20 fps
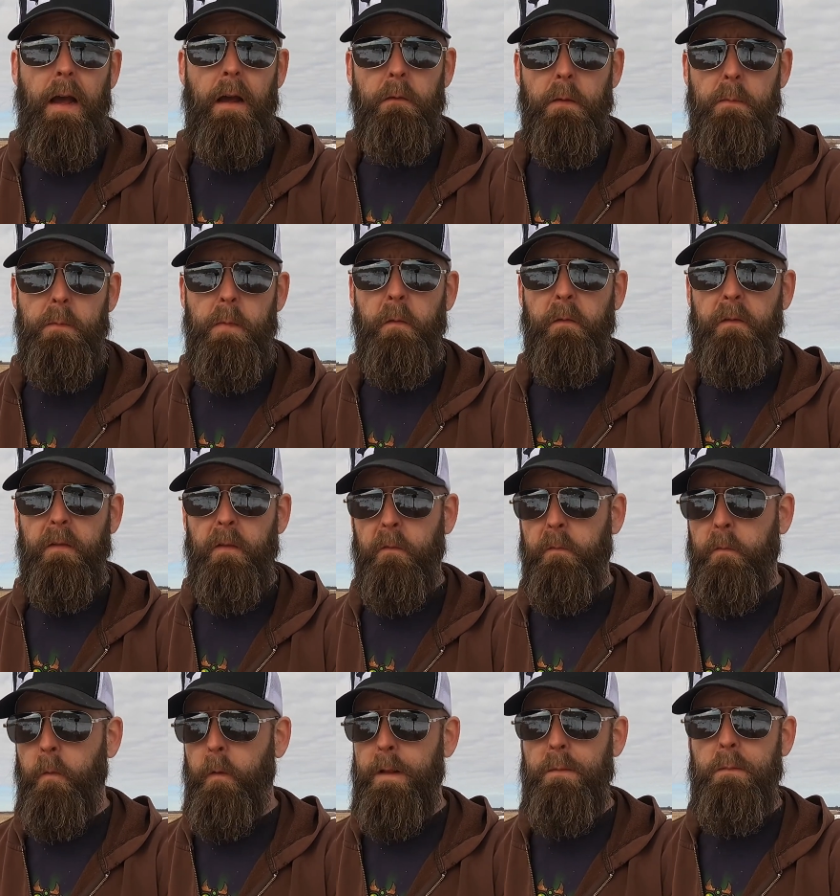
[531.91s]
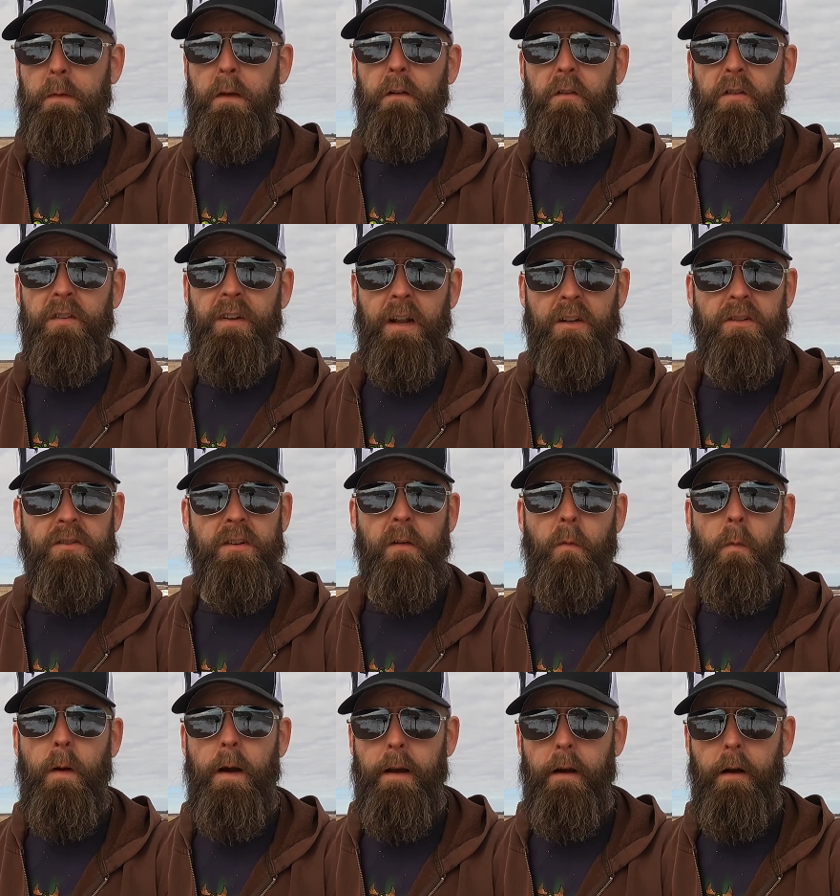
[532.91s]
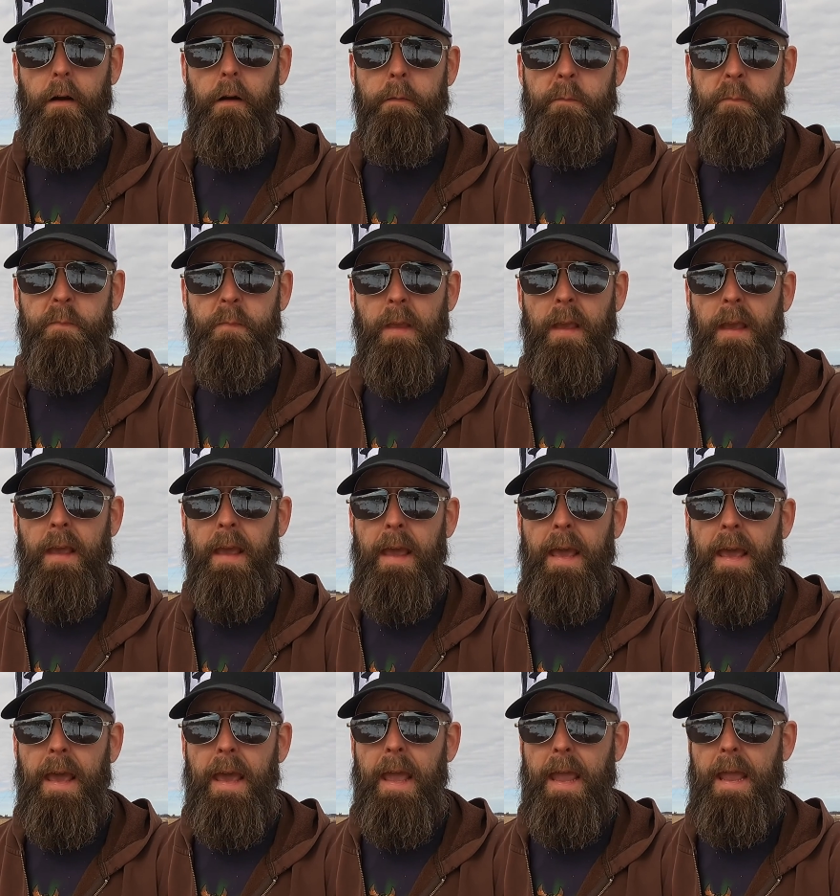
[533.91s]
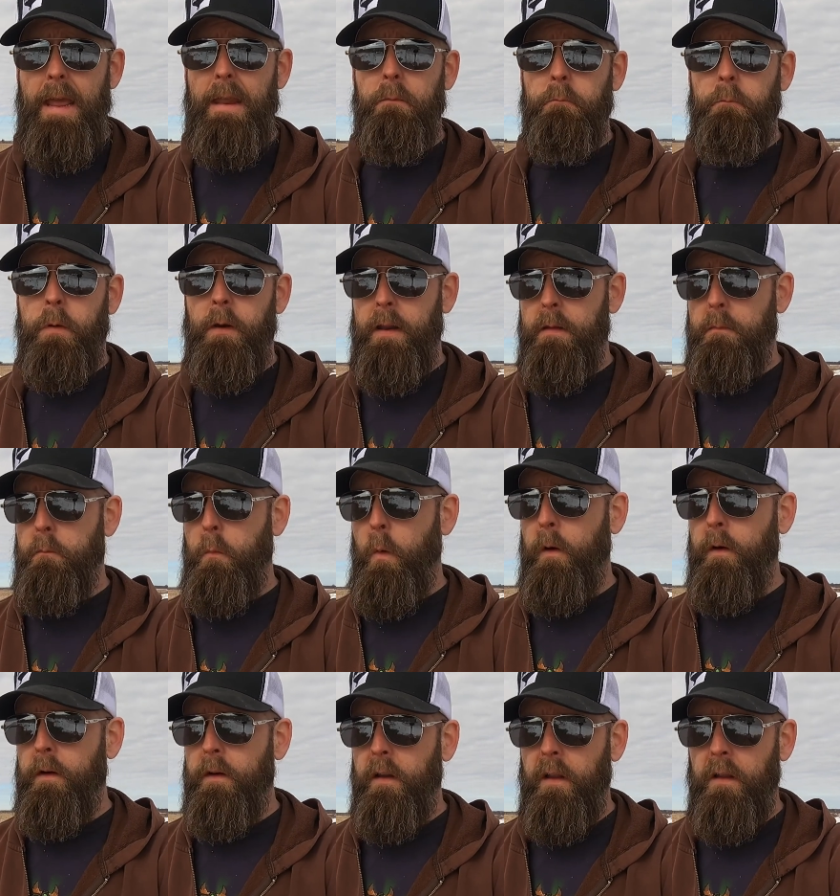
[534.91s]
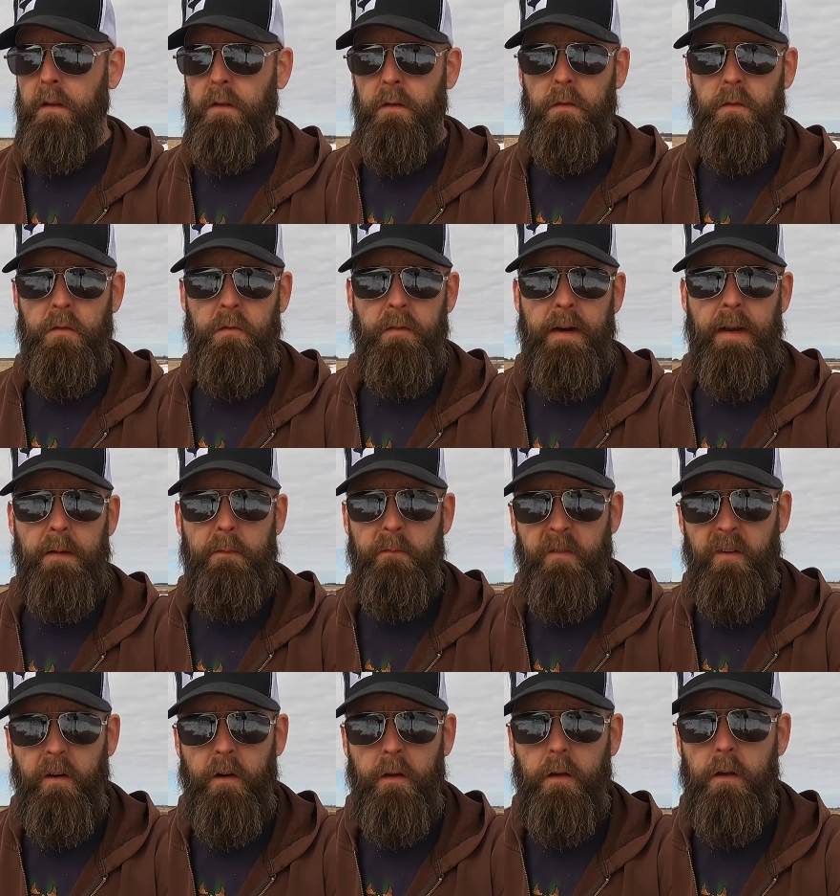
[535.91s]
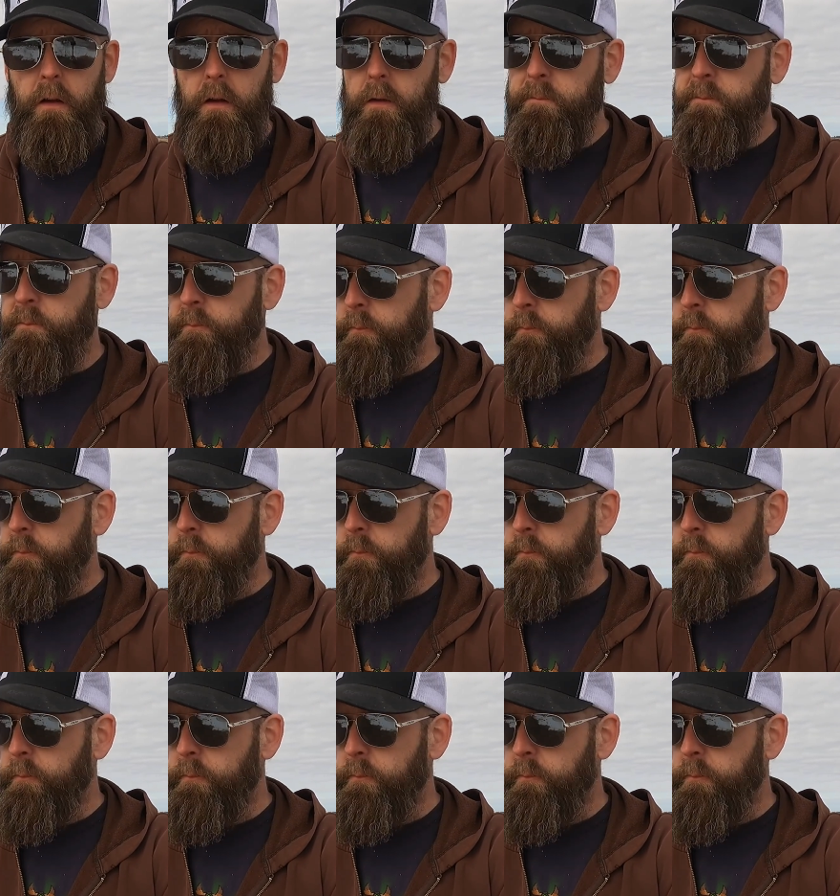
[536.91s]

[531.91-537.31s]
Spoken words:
removing the 40 meter section of wire, and putting it more in a straight up vertical.